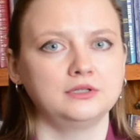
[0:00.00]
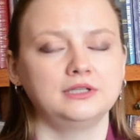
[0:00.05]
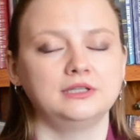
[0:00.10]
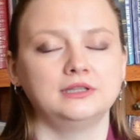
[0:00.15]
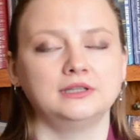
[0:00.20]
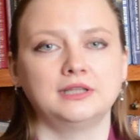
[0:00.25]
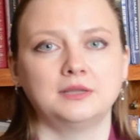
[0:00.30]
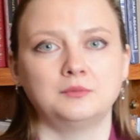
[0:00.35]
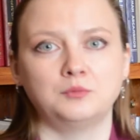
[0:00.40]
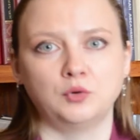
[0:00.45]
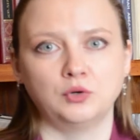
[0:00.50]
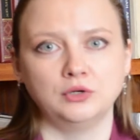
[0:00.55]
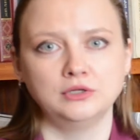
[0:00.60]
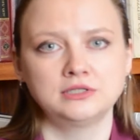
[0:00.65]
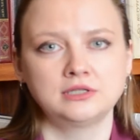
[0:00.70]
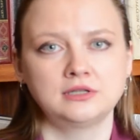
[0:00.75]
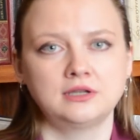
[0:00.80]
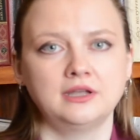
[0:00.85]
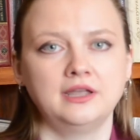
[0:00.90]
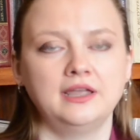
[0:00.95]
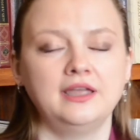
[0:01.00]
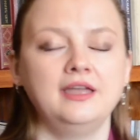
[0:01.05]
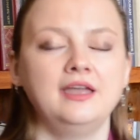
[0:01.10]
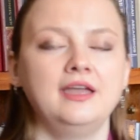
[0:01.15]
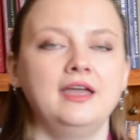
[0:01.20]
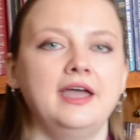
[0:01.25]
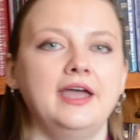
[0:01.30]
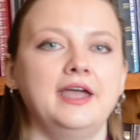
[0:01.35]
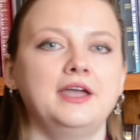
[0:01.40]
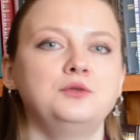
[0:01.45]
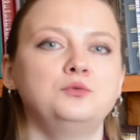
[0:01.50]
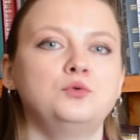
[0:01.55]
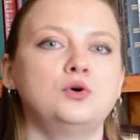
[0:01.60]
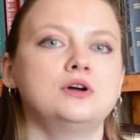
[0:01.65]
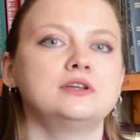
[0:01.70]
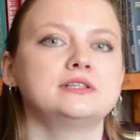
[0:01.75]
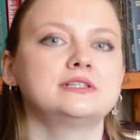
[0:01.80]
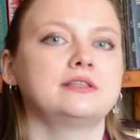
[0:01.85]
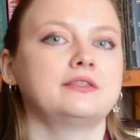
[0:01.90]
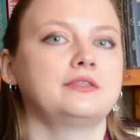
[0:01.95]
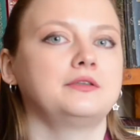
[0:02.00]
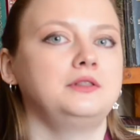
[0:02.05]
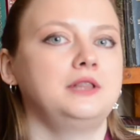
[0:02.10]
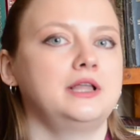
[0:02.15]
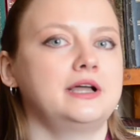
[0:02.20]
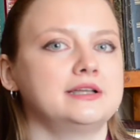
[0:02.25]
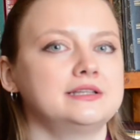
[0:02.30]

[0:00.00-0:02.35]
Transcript: in Tobolsk and was the